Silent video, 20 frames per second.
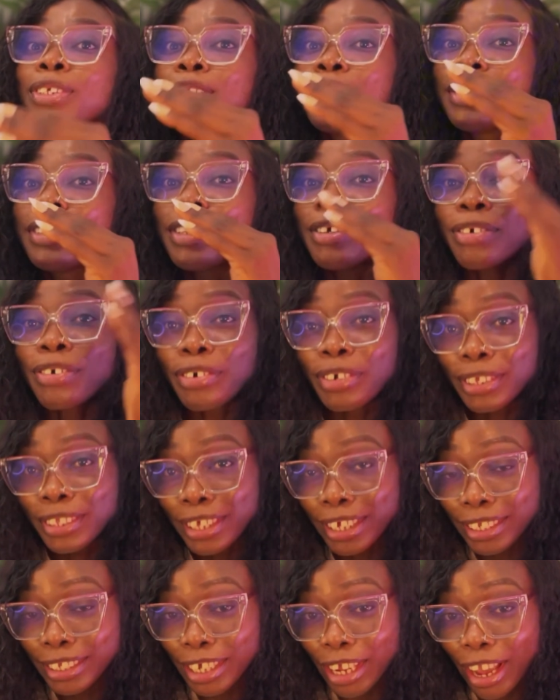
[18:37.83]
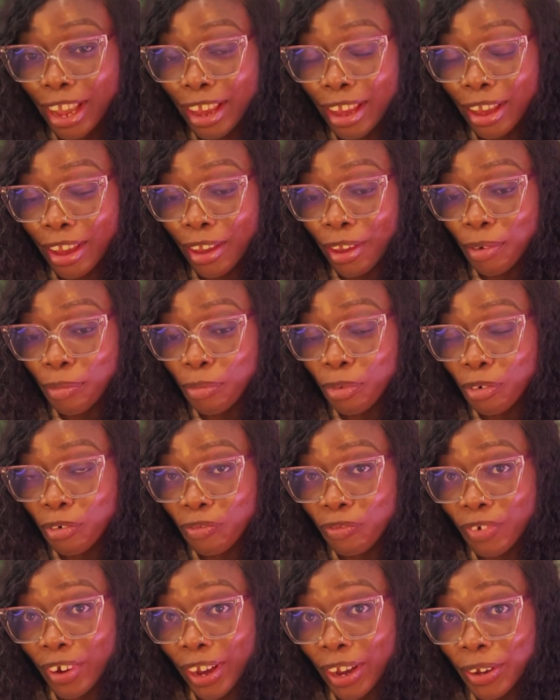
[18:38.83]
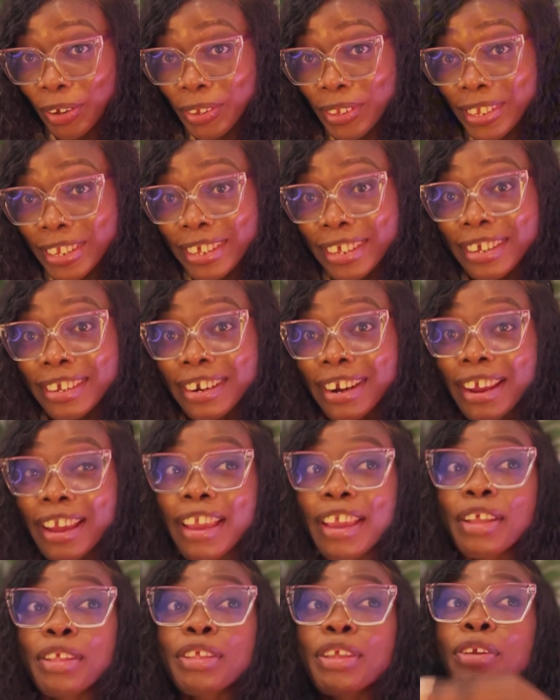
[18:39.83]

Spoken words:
They created their profile, right?